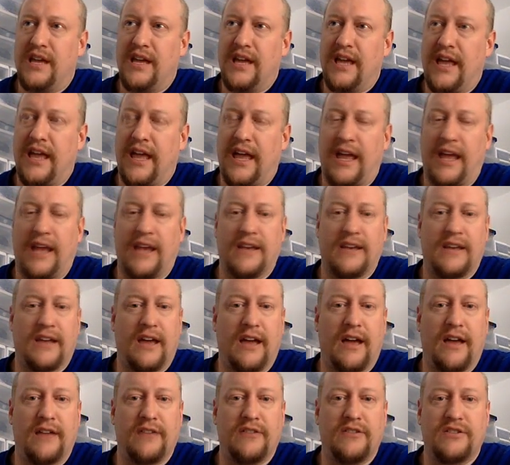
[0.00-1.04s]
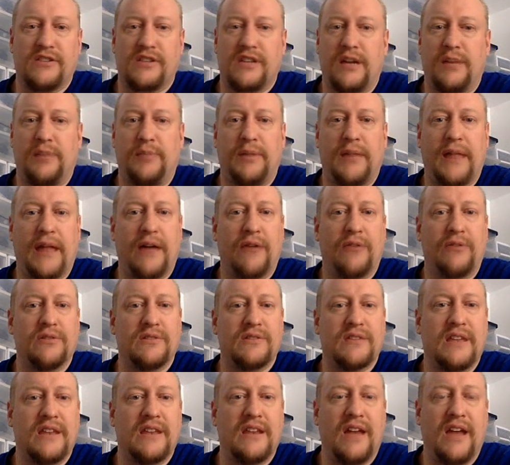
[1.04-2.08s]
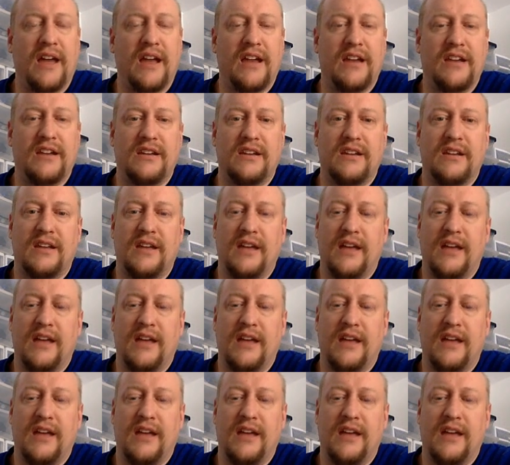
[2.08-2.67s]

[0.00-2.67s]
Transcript: and just a couple hours at night,